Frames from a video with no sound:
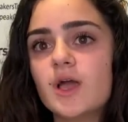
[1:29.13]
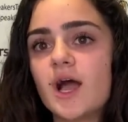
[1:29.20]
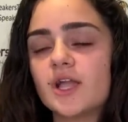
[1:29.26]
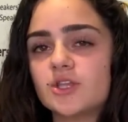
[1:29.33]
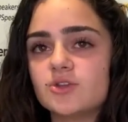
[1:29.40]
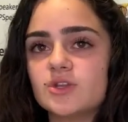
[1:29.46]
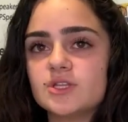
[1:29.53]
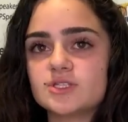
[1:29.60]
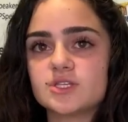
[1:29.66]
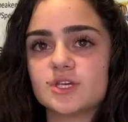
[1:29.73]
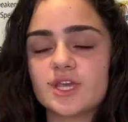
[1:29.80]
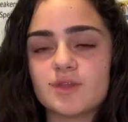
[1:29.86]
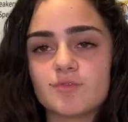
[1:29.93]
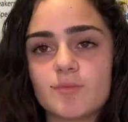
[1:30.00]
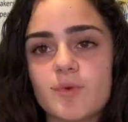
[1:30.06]
And you need to
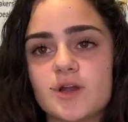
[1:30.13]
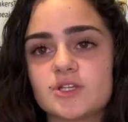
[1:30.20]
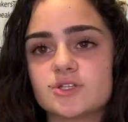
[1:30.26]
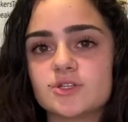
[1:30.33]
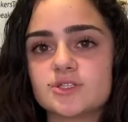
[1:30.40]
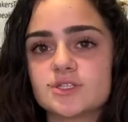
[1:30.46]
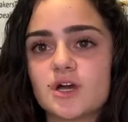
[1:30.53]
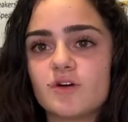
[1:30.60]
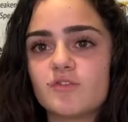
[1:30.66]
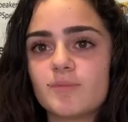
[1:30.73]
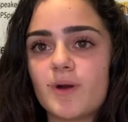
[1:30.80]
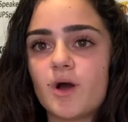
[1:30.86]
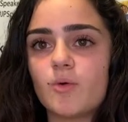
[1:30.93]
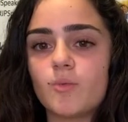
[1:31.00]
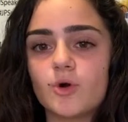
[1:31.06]
keep reminding yourself
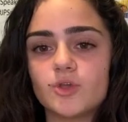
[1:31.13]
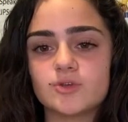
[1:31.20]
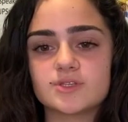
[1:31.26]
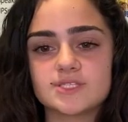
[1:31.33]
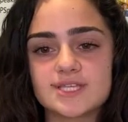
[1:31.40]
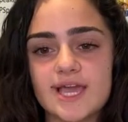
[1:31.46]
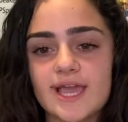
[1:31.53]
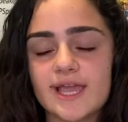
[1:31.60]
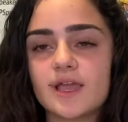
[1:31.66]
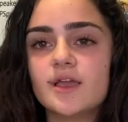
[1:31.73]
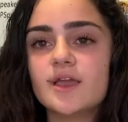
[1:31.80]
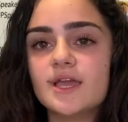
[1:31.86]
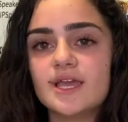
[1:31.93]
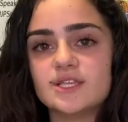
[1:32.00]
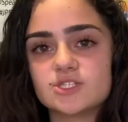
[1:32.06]
about what you're saying
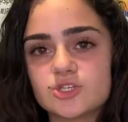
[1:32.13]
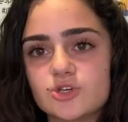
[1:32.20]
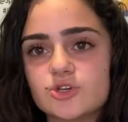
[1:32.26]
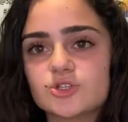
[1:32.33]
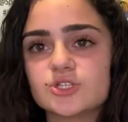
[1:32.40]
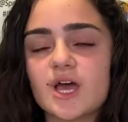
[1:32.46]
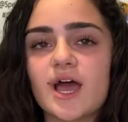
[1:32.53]
is good,